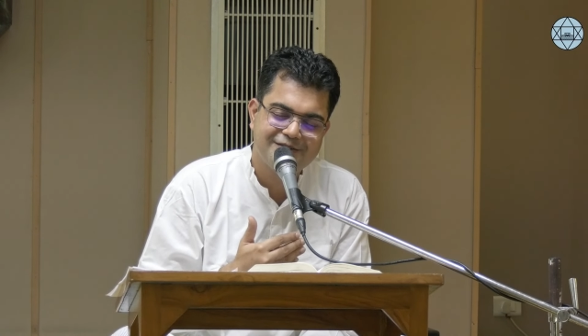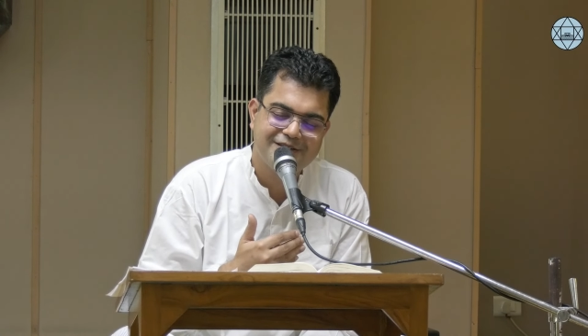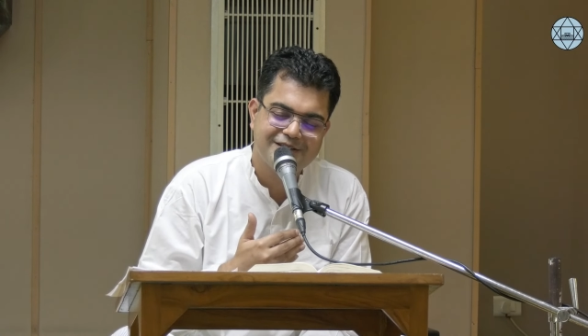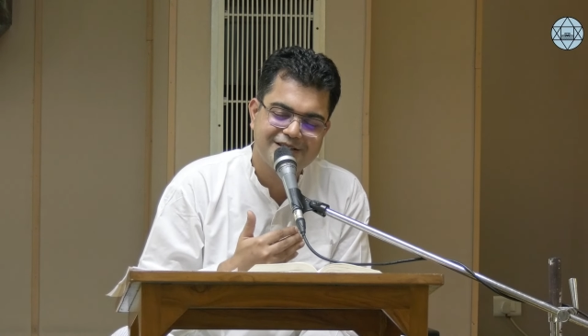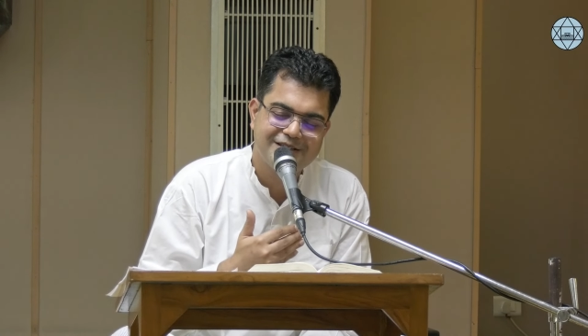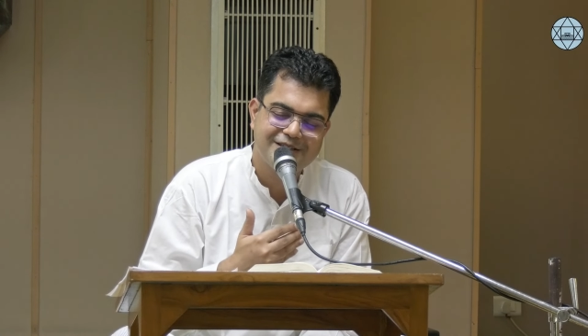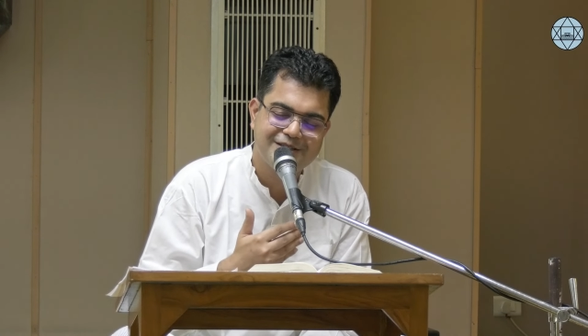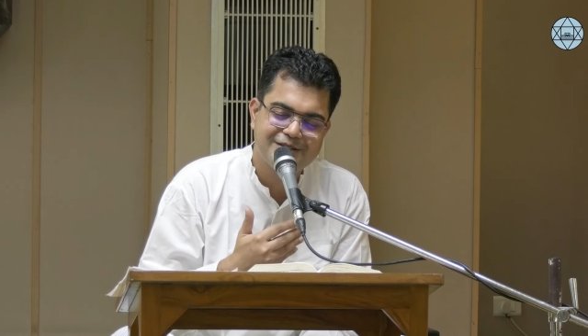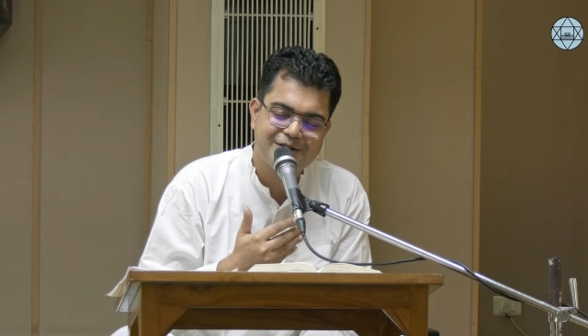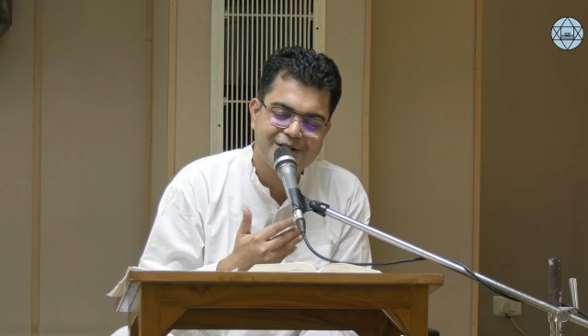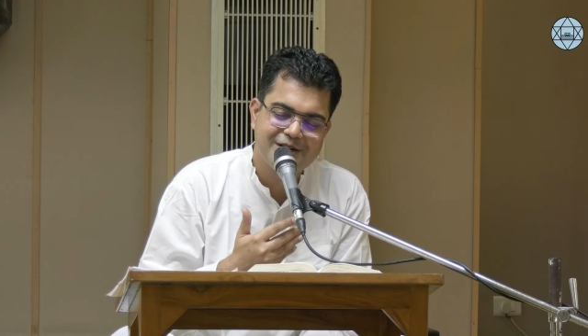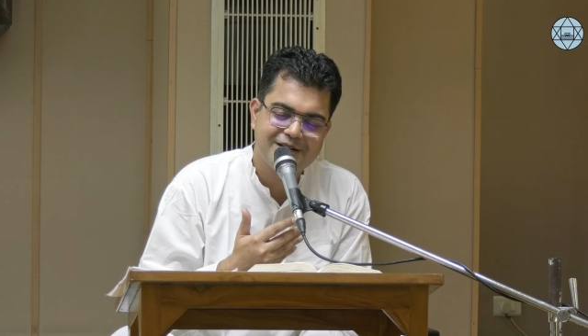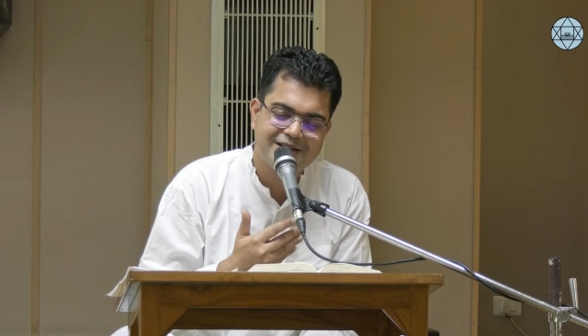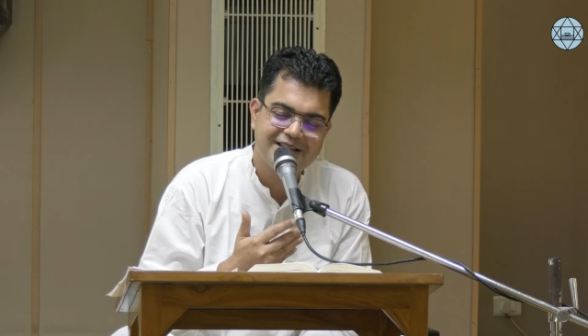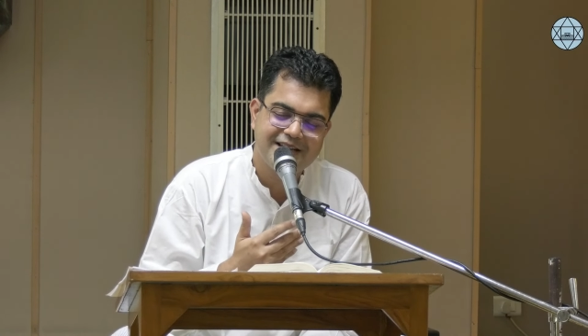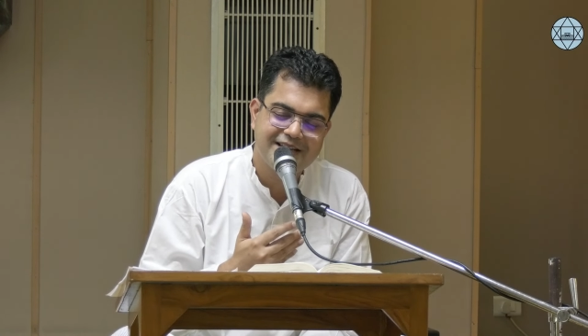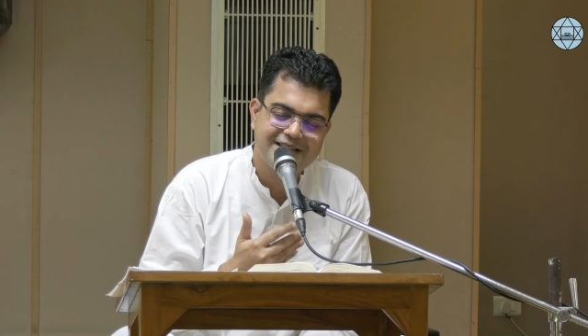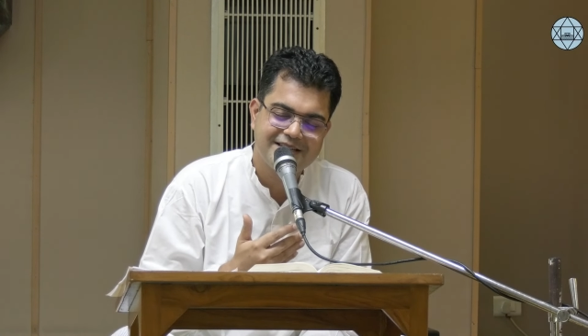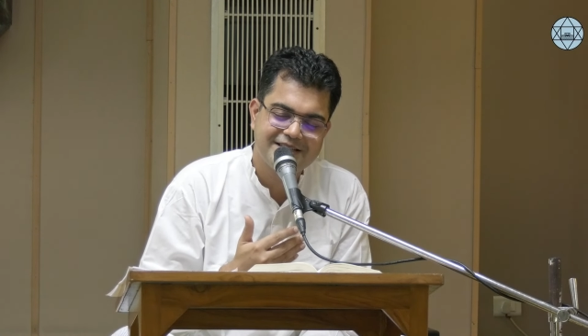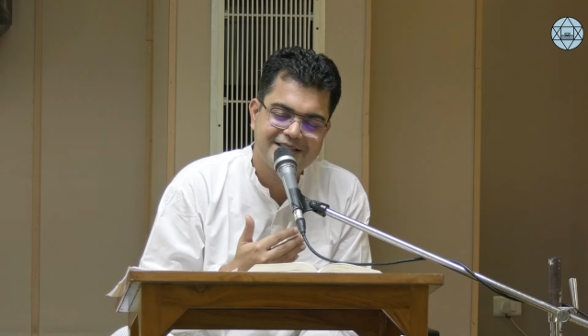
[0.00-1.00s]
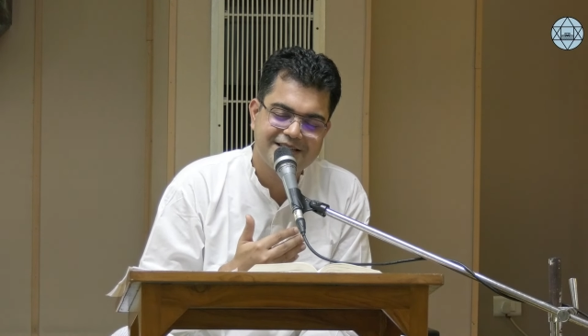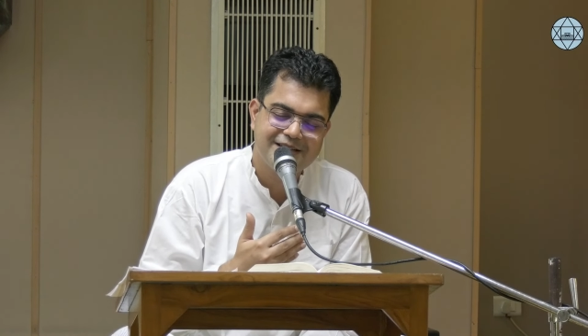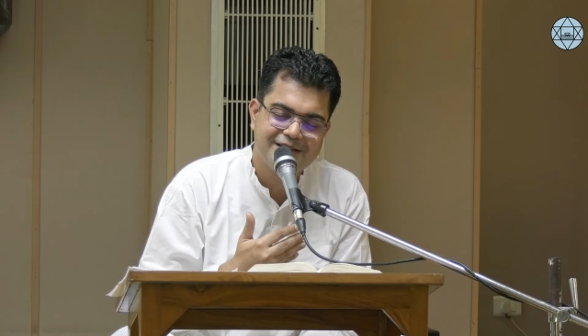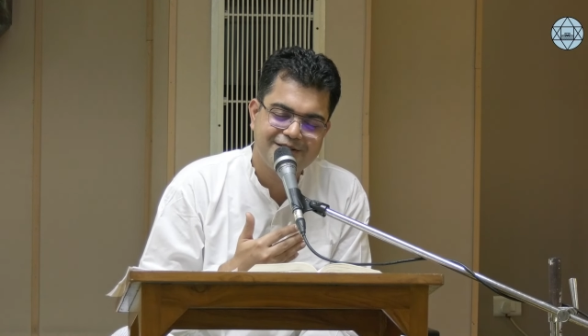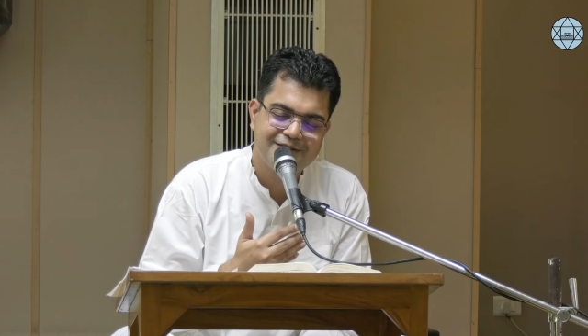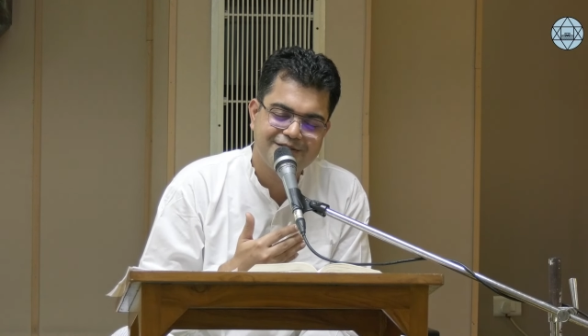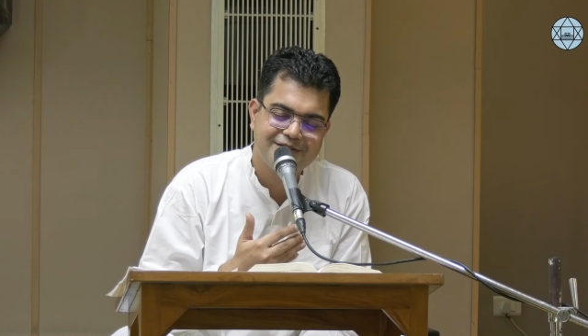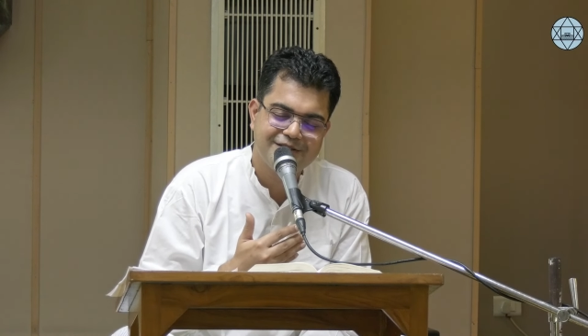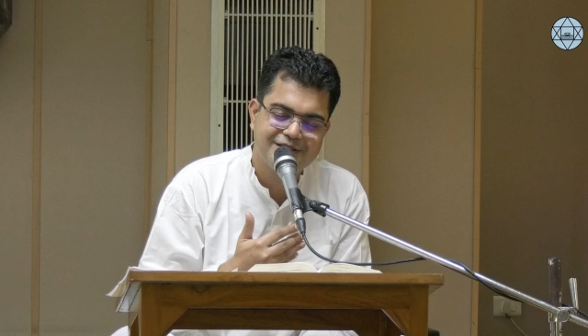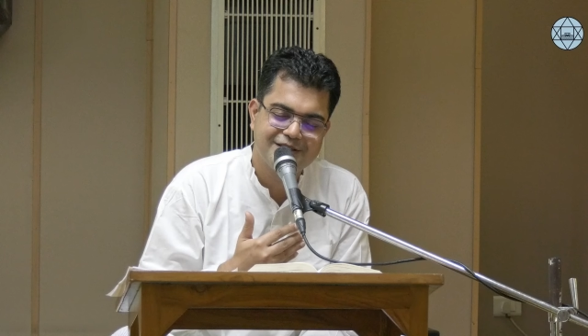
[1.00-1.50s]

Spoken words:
this is not thyself,